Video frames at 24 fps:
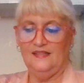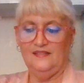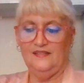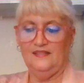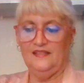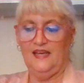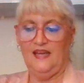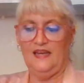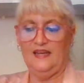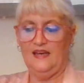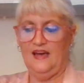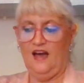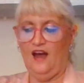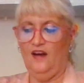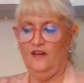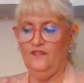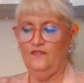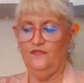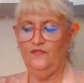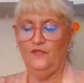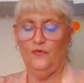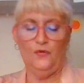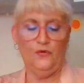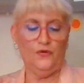Okay, our
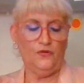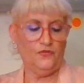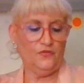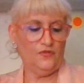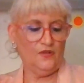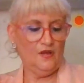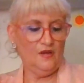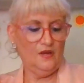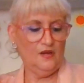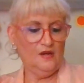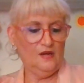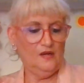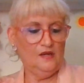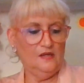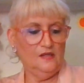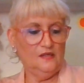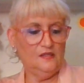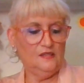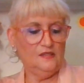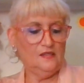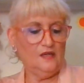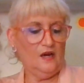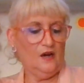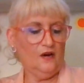fourth
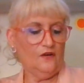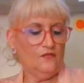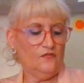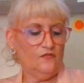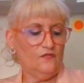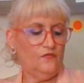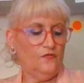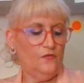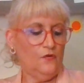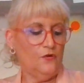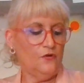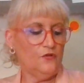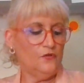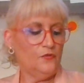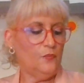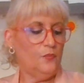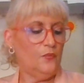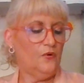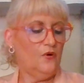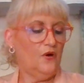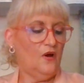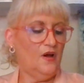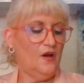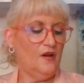
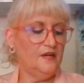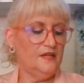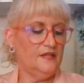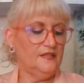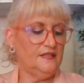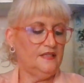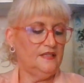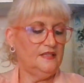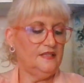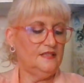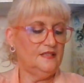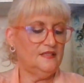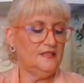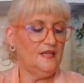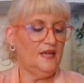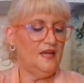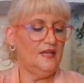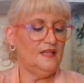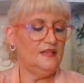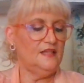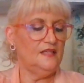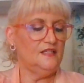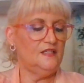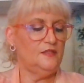product
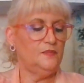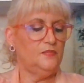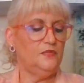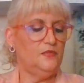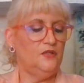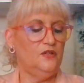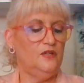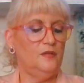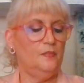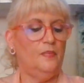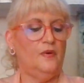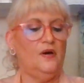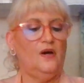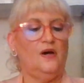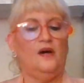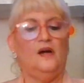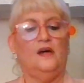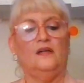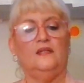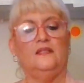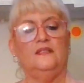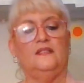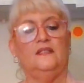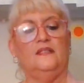inside this beauty
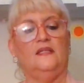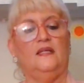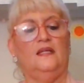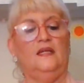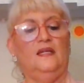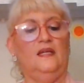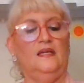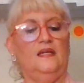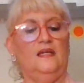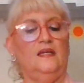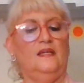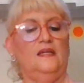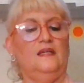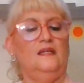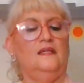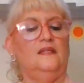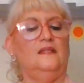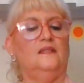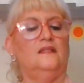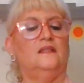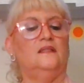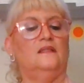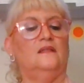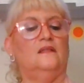box
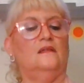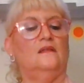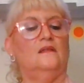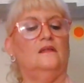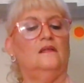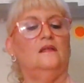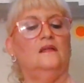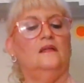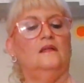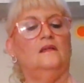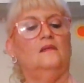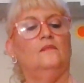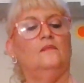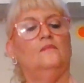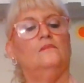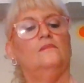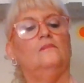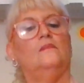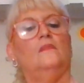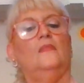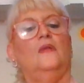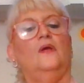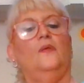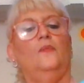is,
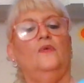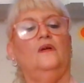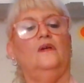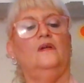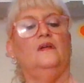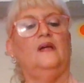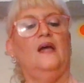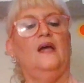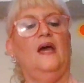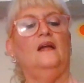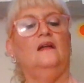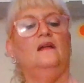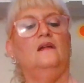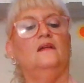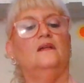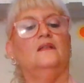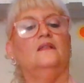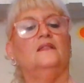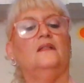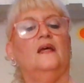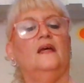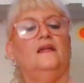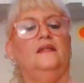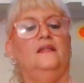well, it kind of
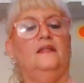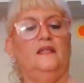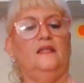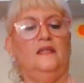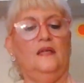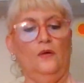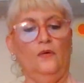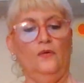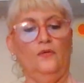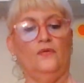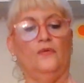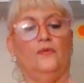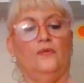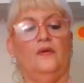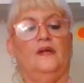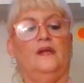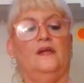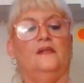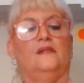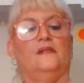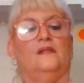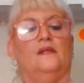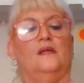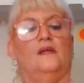looks like
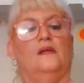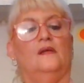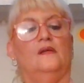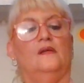deodorant,